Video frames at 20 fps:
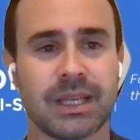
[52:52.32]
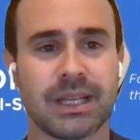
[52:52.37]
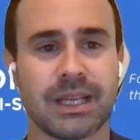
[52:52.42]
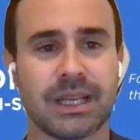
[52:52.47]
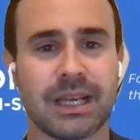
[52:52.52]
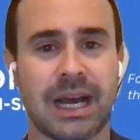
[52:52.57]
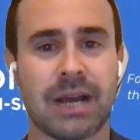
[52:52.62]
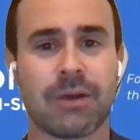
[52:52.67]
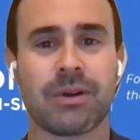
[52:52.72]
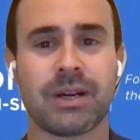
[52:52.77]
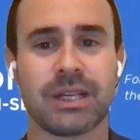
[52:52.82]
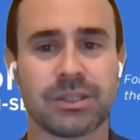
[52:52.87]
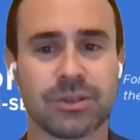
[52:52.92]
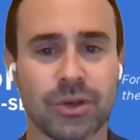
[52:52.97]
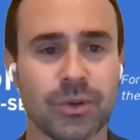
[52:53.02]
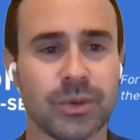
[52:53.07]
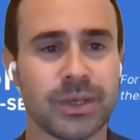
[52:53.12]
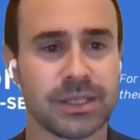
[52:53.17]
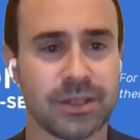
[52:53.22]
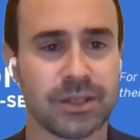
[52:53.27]
IRA is
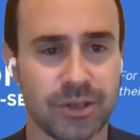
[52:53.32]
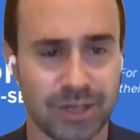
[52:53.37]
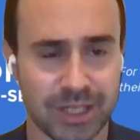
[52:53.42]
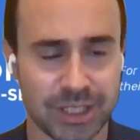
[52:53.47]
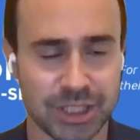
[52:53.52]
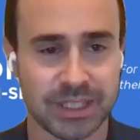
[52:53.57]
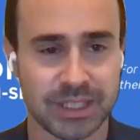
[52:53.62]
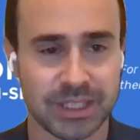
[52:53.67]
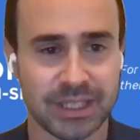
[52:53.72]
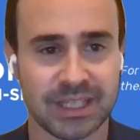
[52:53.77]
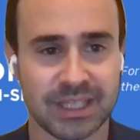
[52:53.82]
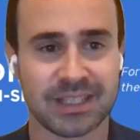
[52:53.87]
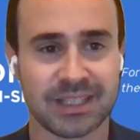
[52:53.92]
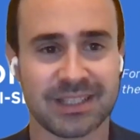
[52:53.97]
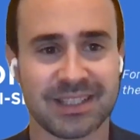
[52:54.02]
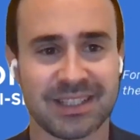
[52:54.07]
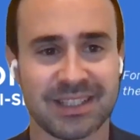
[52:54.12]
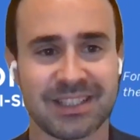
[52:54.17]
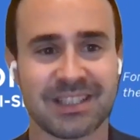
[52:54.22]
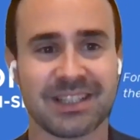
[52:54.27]
always on our agenda.
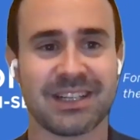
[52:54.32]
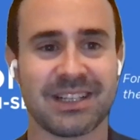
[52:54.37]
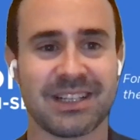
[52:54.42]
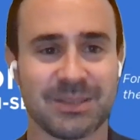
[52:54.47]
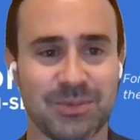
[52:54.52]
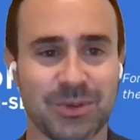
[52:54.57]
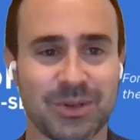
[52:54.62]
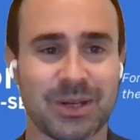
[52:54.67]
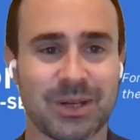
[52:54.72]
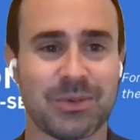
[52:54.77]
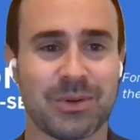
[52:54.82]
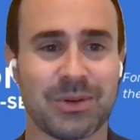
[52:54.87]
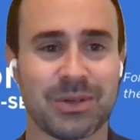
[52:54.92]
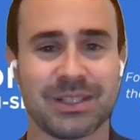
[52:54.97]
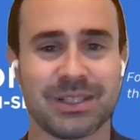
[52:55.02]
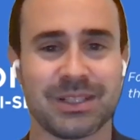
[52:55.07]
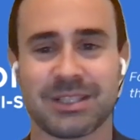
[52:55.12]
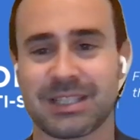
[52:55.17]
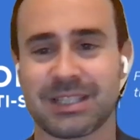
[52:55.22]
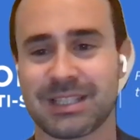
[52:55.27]
I think I spoke about
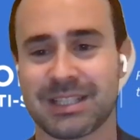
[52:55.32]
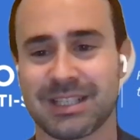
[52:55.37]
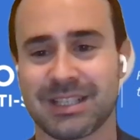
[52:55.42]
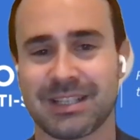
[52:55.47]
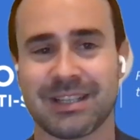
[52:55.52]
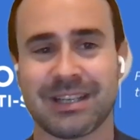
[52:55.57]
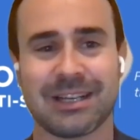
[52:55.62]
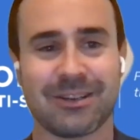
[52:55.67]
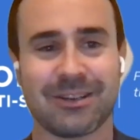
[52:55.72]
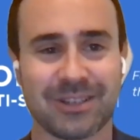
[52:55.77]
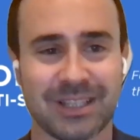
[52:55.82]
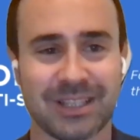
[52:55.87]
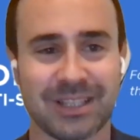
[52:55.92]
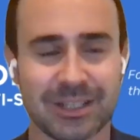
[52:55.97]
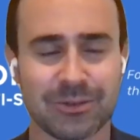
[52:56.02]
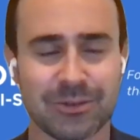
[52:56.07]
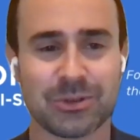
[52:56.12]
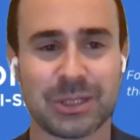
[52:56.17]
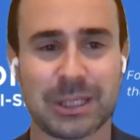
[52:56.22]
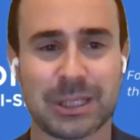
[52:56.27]
it a lot here
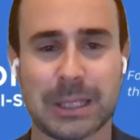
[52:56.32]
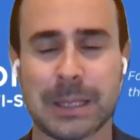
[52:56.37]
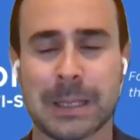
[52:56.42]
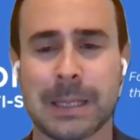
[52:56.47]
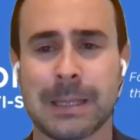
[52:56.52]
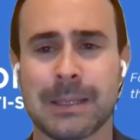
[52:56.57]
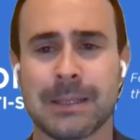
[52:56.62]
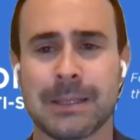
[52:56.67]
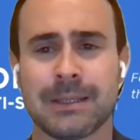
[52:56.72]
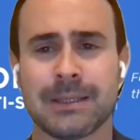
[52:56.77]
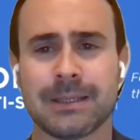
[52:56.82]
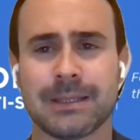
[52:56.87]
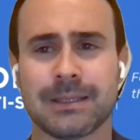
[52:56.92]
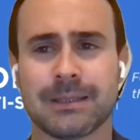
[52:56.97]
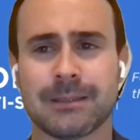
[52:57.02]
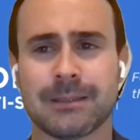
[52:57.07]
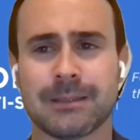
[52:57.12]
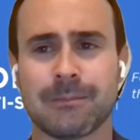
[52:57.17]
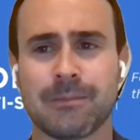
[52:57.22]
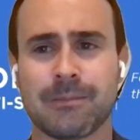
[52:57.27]
today
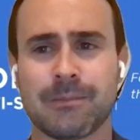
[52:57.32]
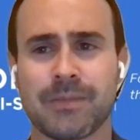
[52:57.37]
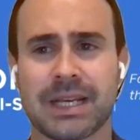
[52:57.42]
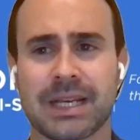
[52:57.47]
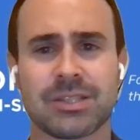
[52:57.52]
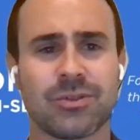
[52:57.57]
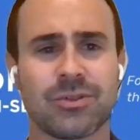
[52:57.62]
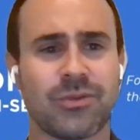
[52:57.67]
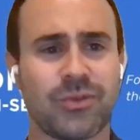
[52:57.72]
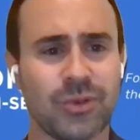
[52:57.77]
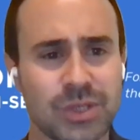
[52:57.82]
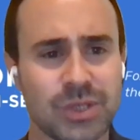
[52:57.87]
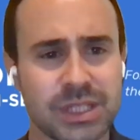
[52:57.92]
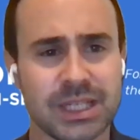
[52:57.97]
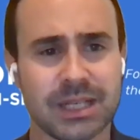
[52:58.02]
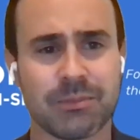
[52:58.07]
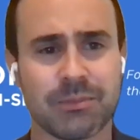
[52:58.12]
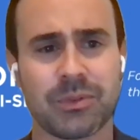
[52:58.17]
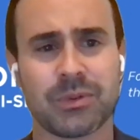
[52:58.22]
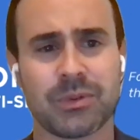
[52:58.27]
as the first
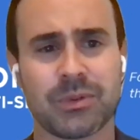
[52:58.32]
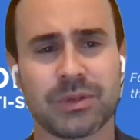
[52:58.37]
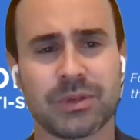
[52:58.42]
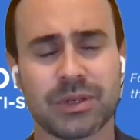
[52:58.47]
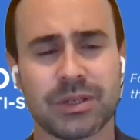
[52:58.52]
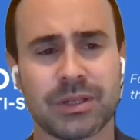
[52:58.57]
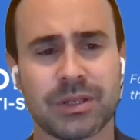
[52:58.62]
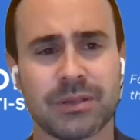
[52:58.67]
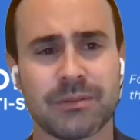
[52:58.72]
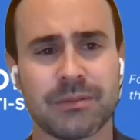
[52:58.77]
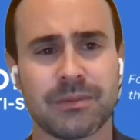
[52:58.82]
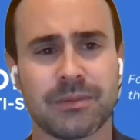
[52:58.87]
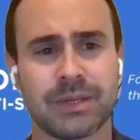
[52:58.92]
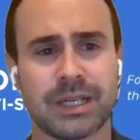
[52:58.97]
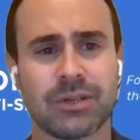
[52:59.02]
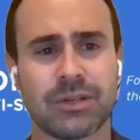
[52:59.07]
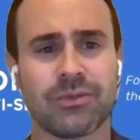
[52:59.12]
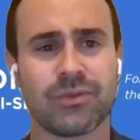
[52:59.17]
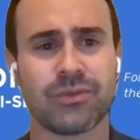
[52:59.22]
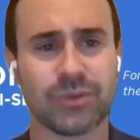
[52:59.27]
step
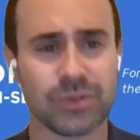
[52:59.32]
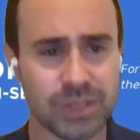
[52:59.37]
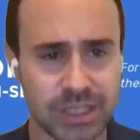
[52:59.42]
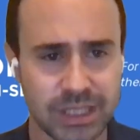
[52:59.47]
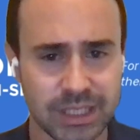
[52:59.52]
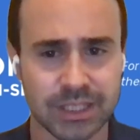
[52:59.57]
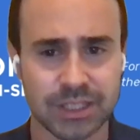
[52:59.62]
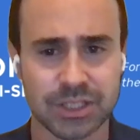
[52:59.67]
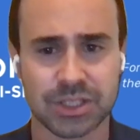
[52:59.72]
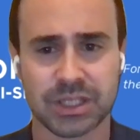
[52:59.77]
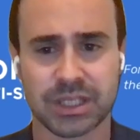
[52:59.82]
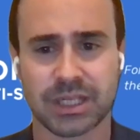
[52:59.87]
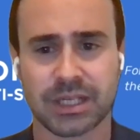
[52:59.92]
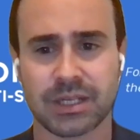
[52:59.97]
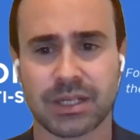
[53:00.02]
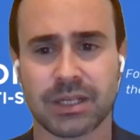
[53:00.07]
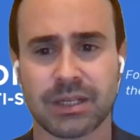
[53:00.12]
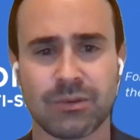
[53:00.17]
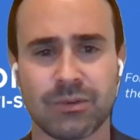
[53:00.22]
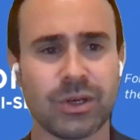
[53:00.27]
in the first stage.
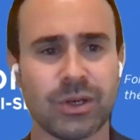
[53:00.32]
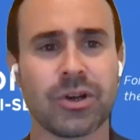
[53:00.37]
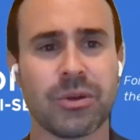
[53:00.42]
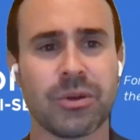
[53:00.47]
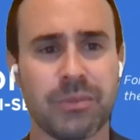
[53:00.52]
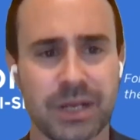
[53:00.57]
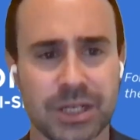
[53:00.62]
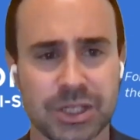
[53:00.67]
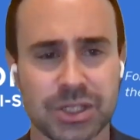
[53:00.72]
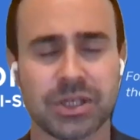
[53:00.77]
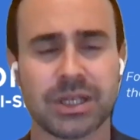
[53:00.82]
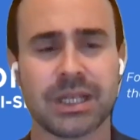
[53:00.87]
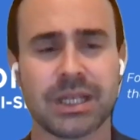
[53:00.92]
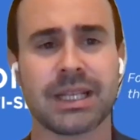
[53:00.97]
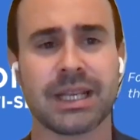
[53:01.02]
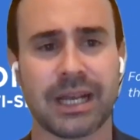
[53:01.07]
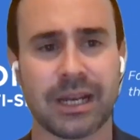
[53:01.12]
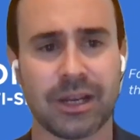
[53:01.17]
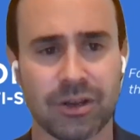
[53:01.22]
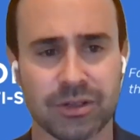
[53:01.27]
And we're going to mention it
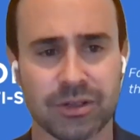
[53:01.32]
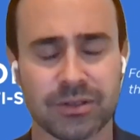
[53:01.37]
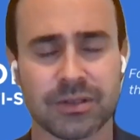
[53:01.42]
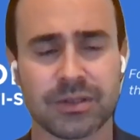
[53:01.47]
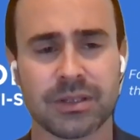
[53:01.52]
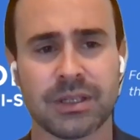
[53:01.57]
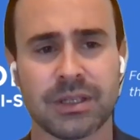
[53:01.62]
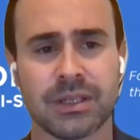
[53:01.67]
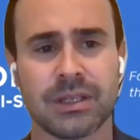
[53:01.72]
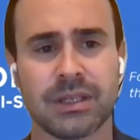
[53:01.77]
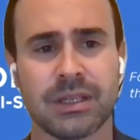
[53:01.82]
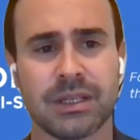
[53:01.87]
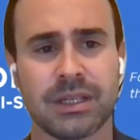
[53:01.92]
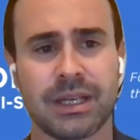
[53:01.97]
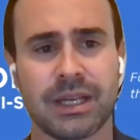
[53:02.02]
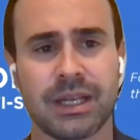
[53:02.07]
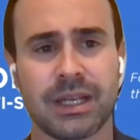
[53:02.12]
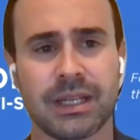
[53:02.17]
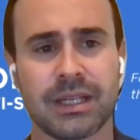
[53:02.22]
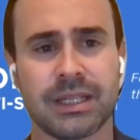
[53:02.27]
a lot
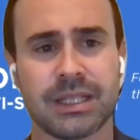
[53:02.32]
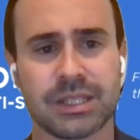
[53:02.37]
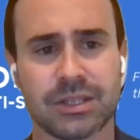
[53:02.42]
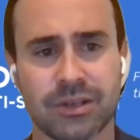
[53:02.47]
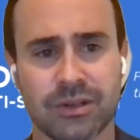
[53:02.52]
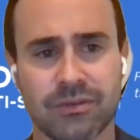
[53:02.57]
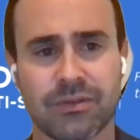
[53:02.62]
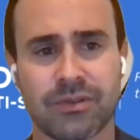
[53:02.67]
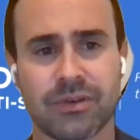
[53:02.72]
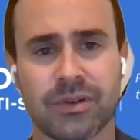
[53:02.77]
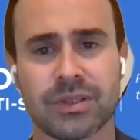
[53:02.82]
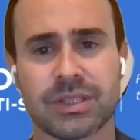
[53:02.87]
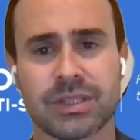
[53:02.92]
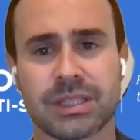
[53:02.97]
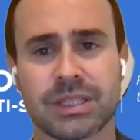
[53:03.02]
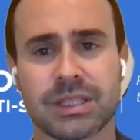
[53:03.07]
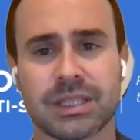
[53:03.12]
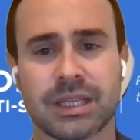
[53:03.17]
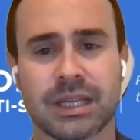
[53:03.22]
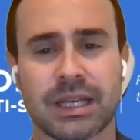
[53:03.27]
in this
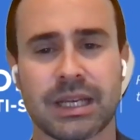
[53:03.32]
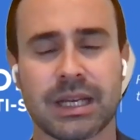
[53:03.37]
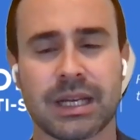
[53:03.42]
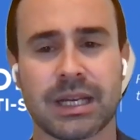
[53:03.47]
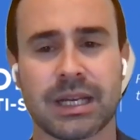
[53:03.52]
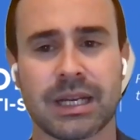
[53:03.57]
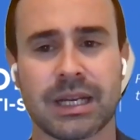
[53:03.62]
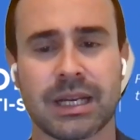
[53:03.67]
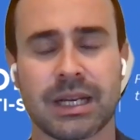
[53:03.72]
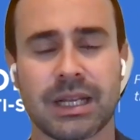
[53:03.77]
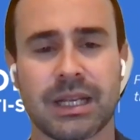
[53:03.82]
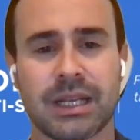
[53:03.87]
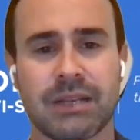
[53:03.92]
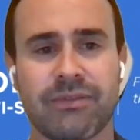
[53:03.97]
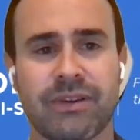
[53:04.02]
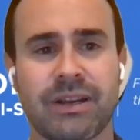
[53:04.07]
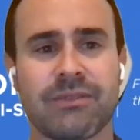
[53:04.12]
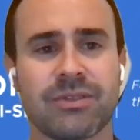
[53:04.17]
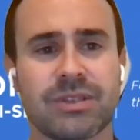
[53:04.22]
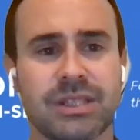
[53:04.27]
conference. And if
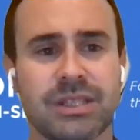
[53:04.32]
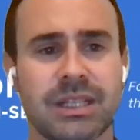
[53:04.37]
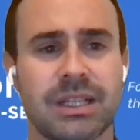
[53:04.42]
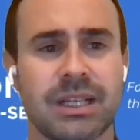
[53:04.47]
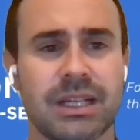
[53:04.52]
I have a city